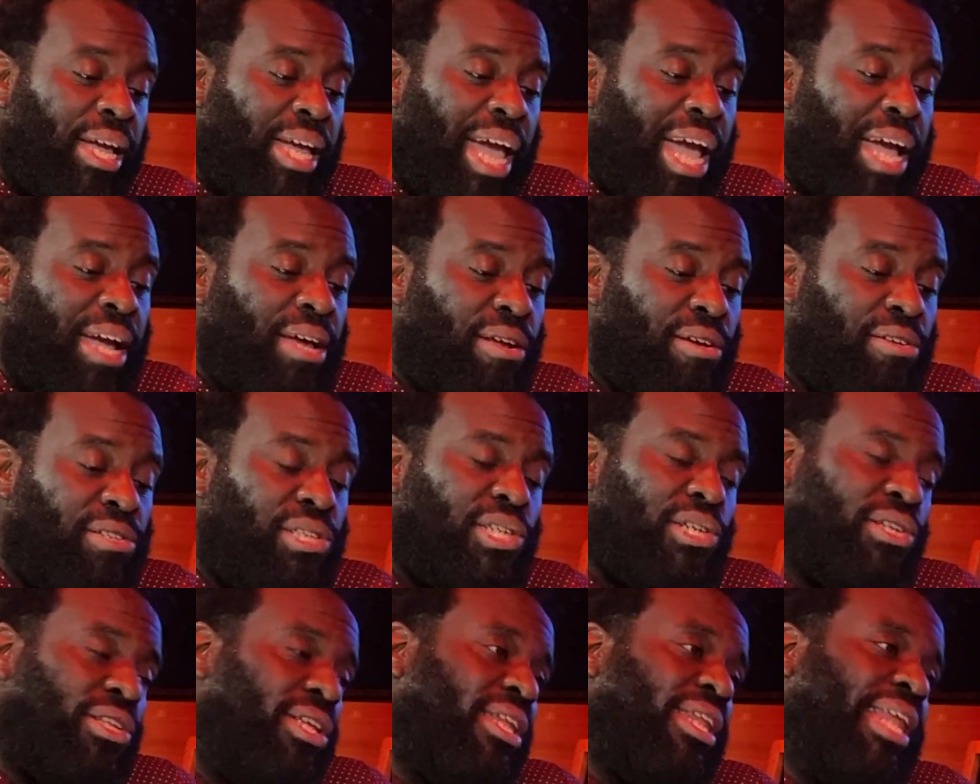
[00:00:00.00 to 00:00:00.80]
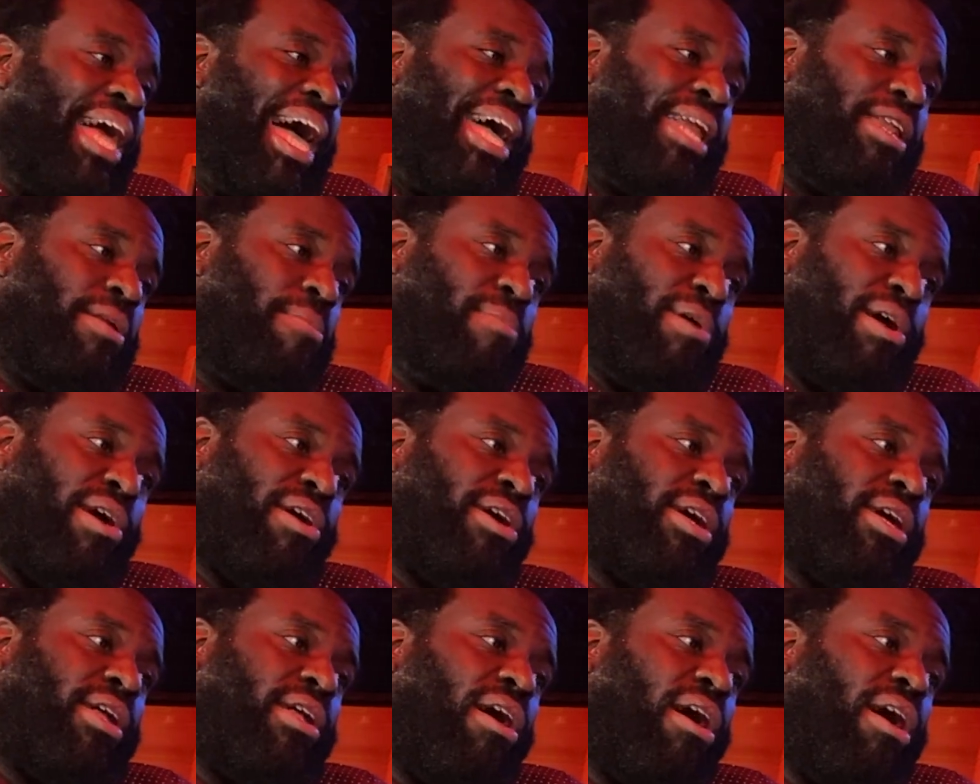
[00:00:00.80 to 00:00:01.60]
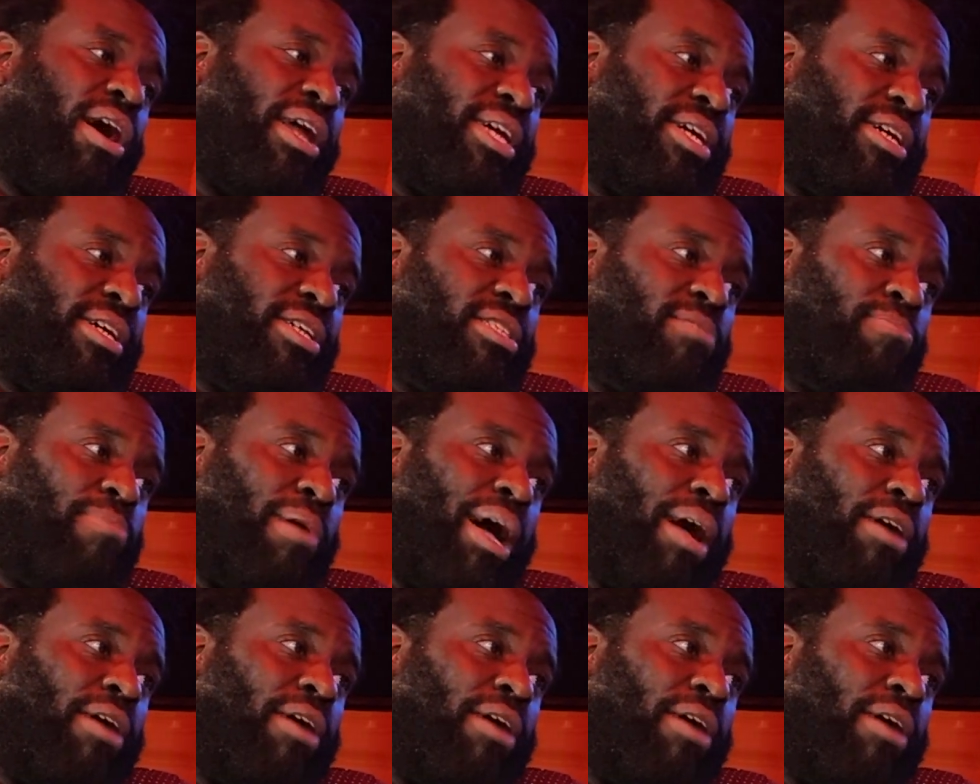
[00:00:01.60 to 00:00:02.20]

catered to the Latin American audience by